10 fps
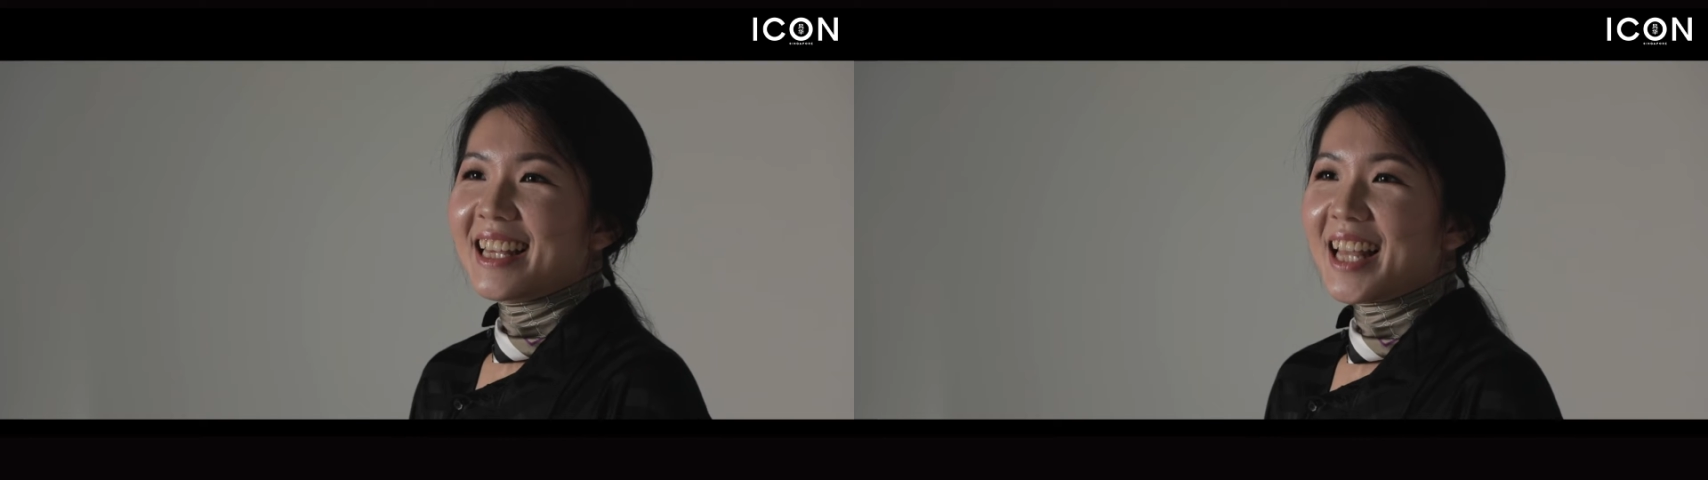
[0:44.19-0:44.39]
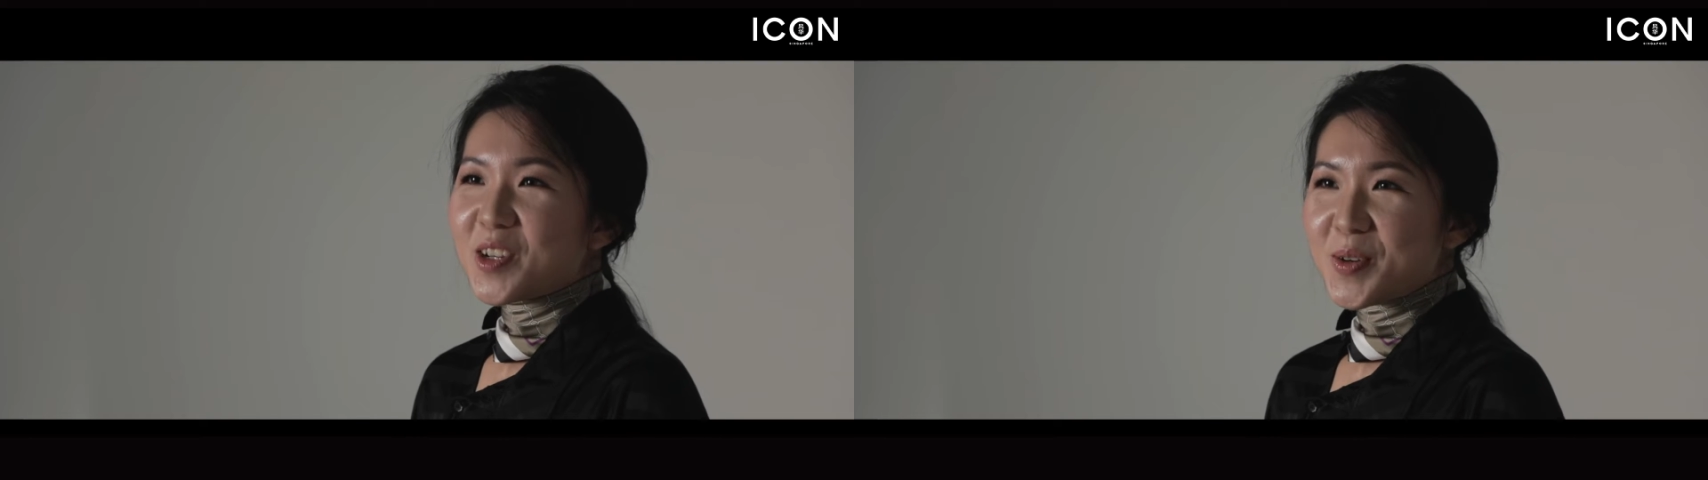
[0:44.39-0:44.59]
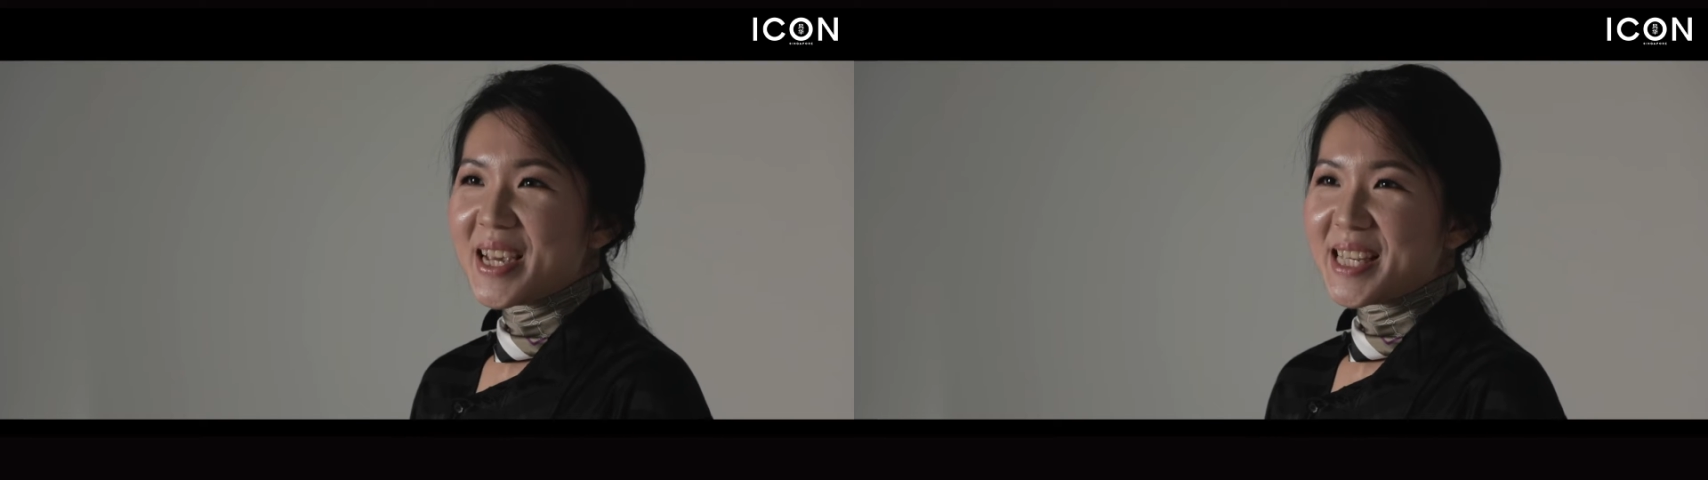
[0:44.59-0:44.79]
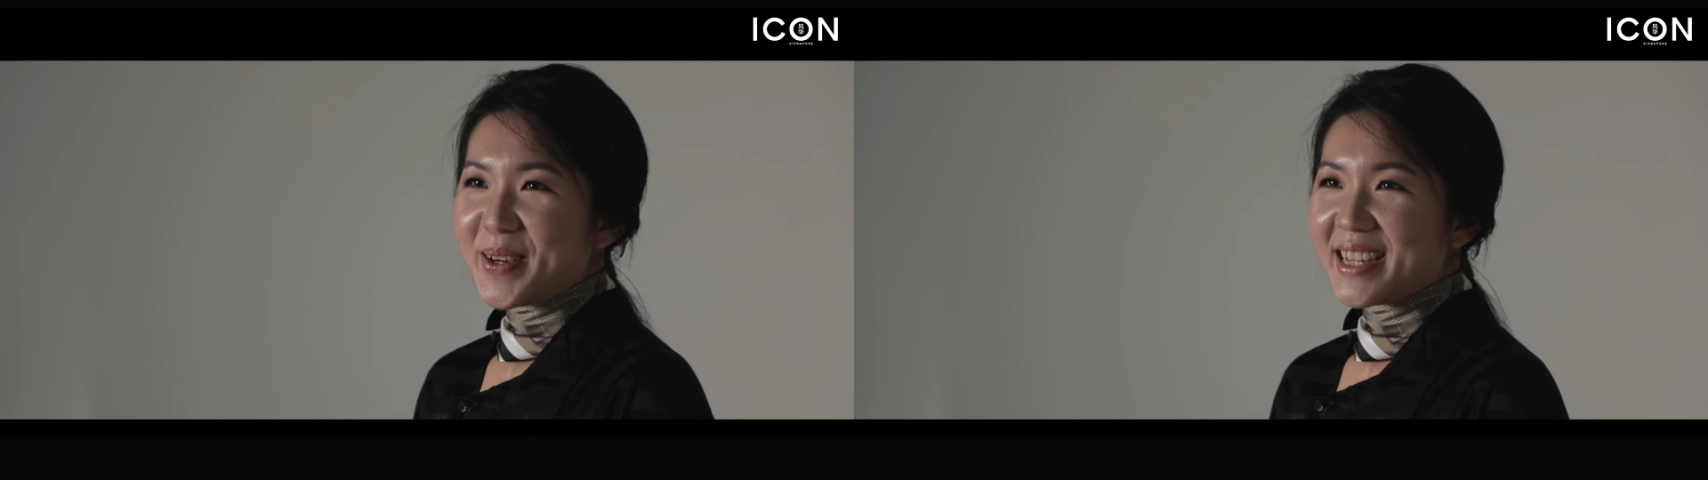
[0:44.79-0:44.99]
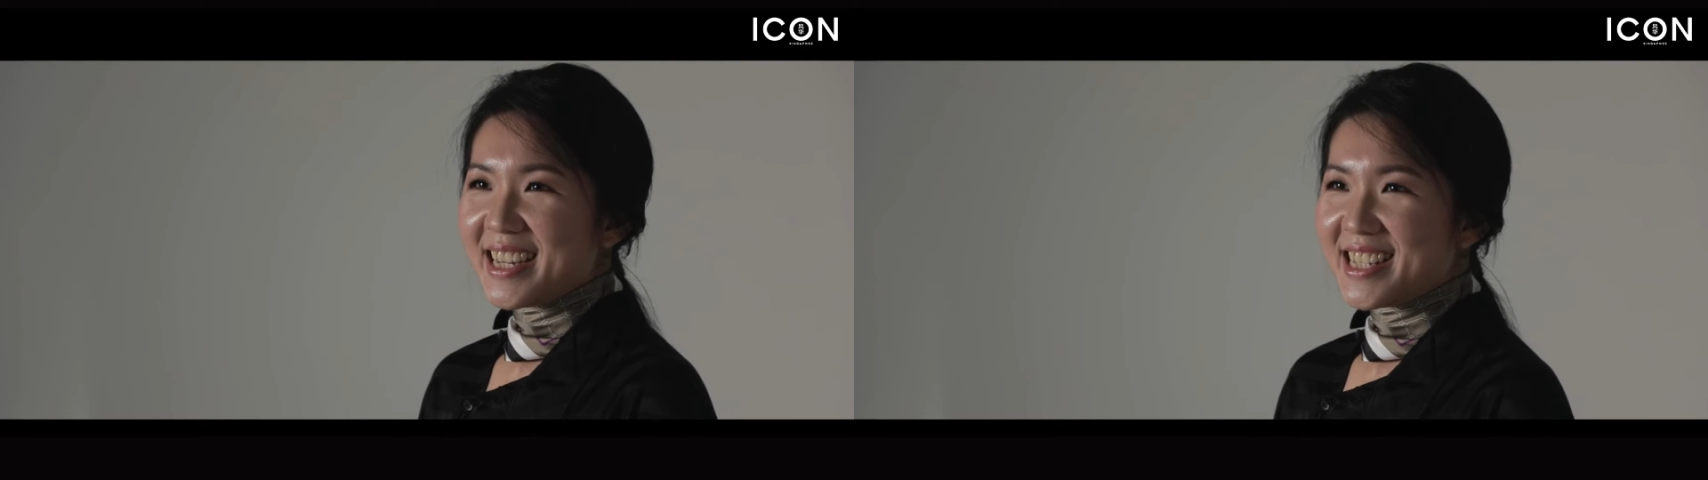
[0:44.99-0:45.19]
Lingerie is
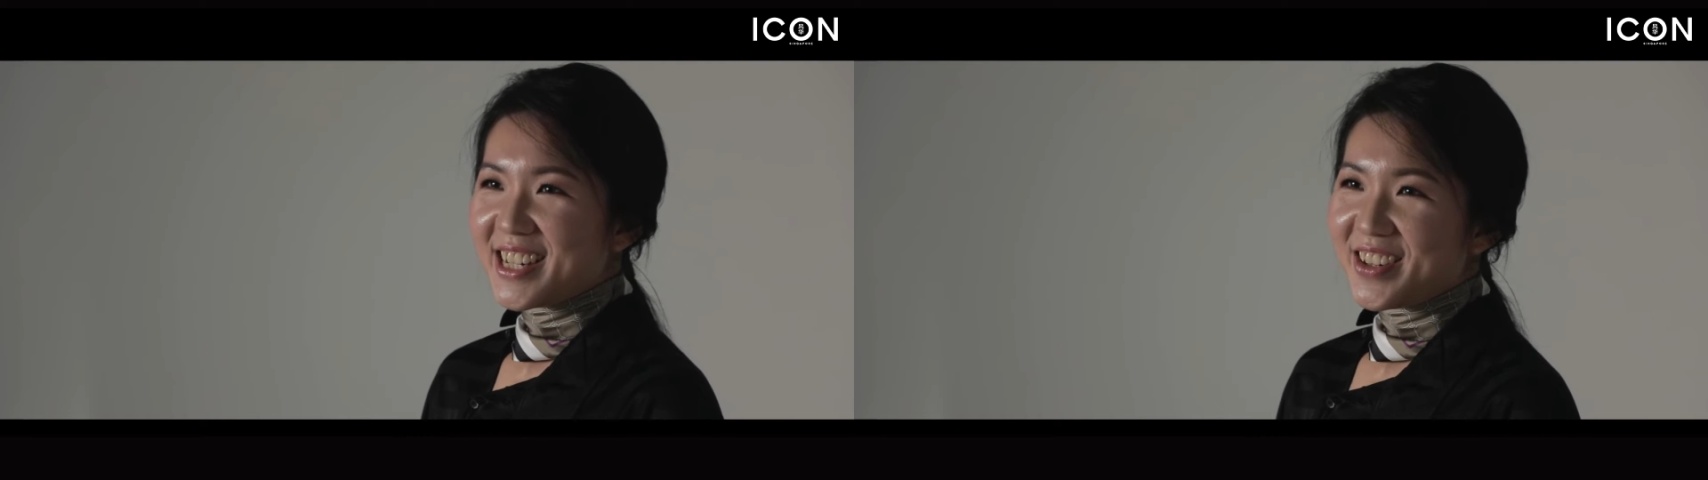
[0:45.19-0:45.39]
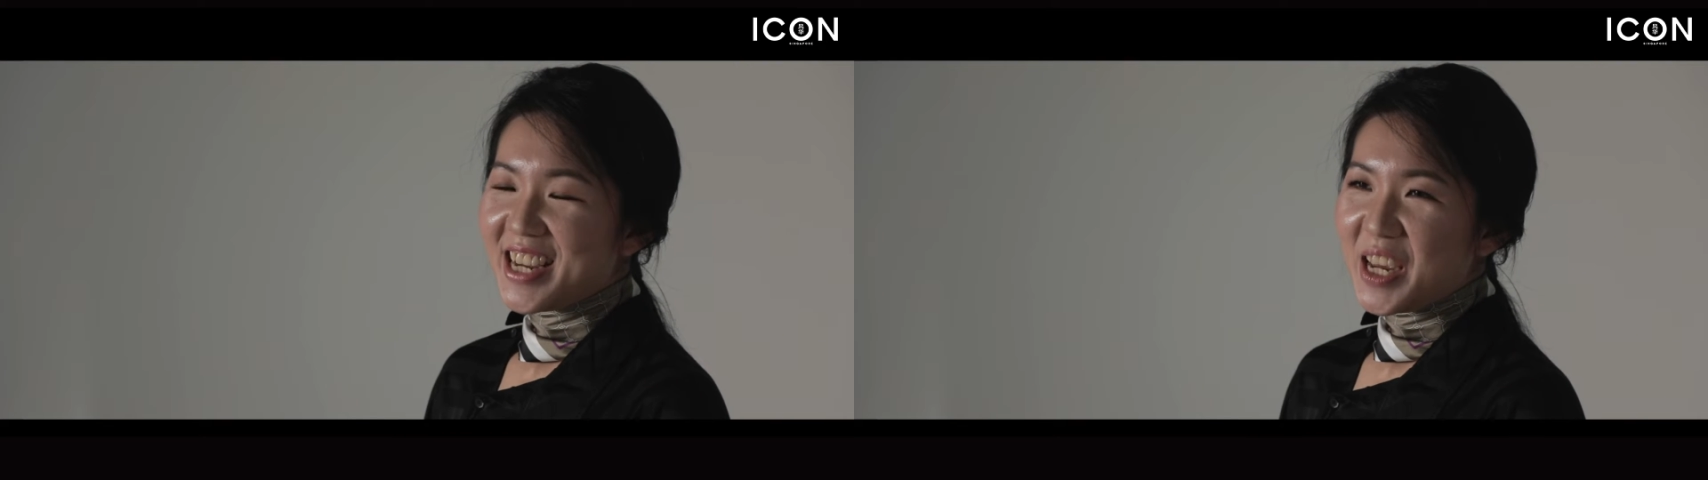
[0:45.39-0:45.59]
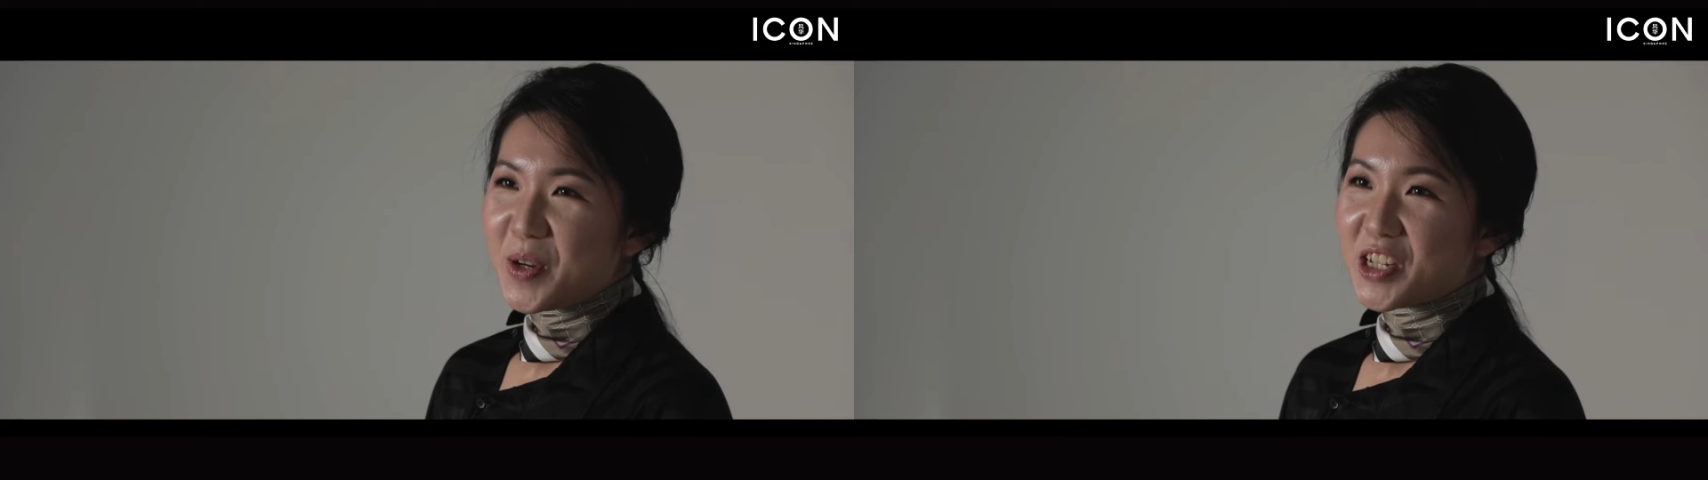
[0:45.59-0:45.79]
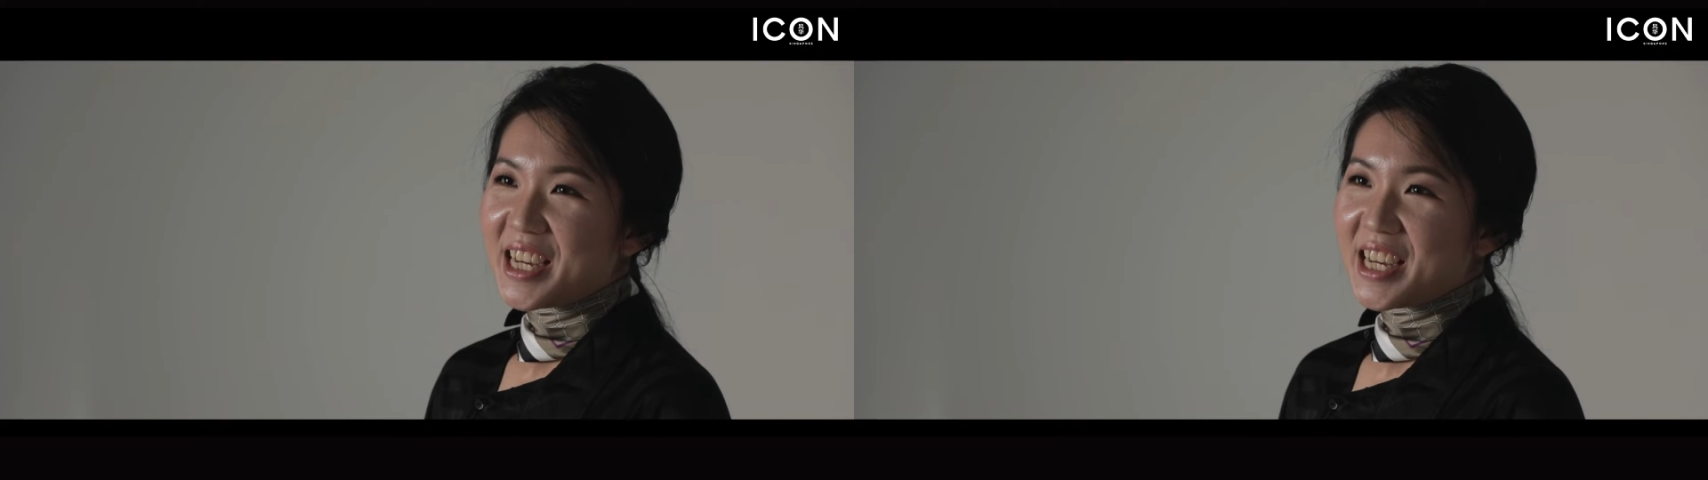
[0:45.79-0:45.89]
one category in which